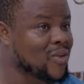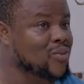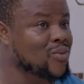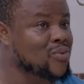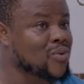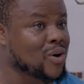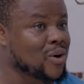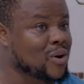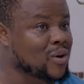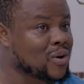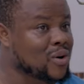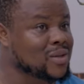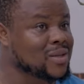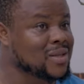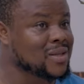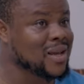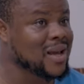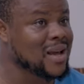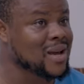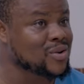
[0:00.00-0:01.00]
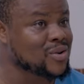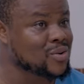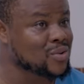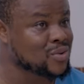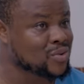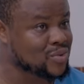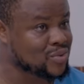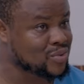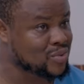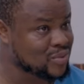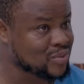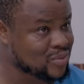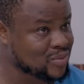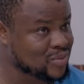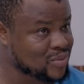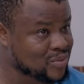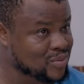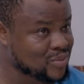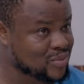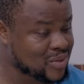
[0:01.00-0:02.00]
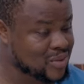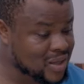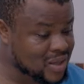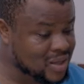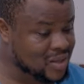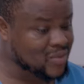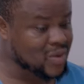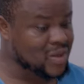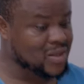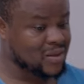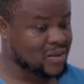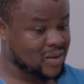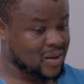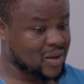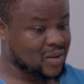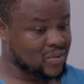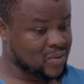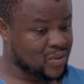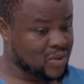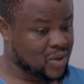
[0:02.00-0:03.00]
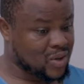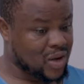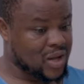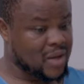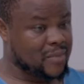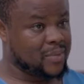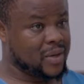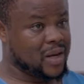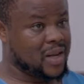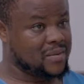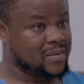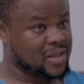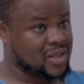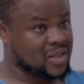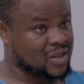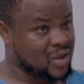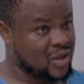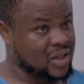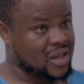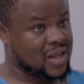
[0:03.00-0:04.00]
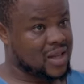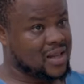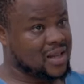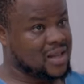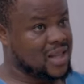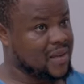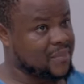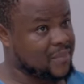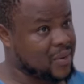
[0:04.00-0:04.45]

aquapocology errors. Epilepsy, don't they enter